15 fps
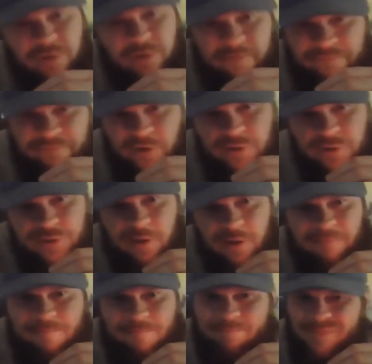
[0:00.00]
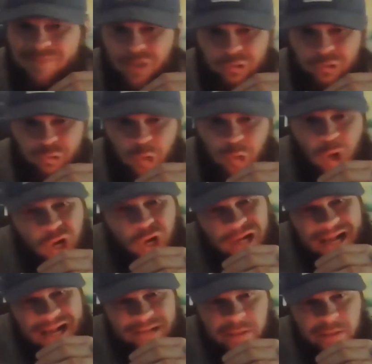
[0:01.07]
first off, the Long
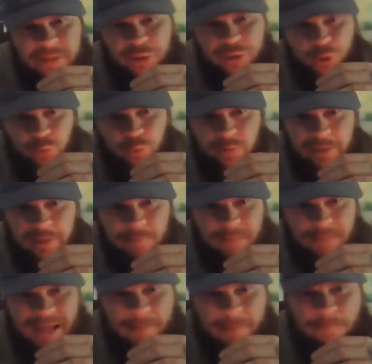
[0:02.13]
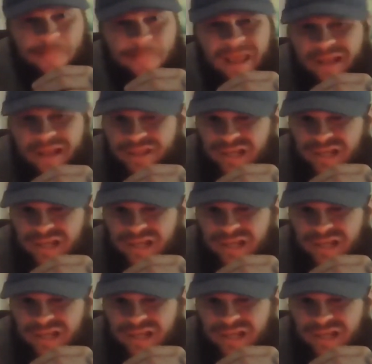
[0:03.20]
Island Union man, the